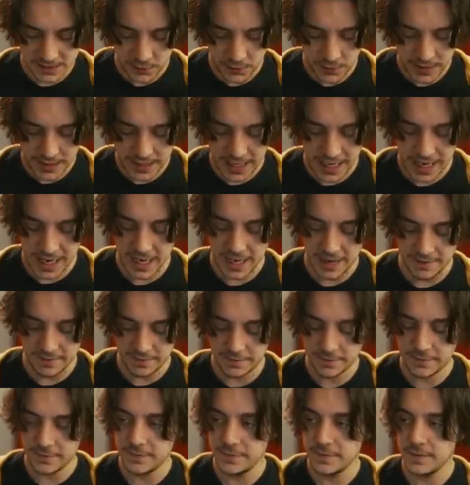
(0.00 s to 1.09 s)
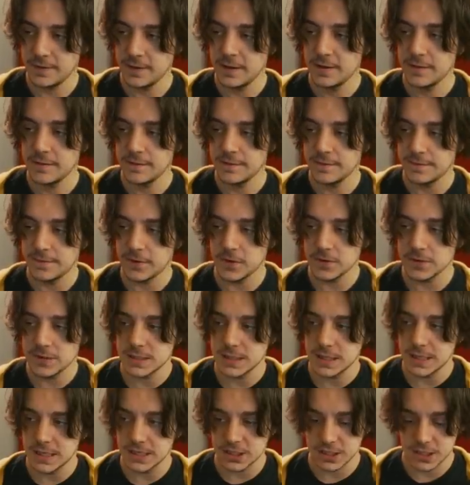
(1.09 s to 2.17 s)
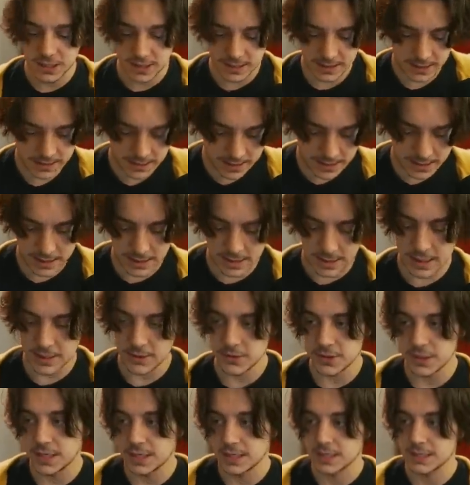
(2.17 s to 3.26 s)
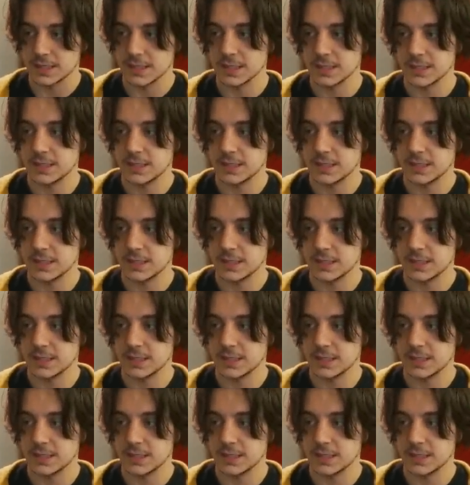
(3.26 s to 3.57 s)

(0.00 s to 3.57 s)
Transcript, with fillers: we have first edition Neo Genesis.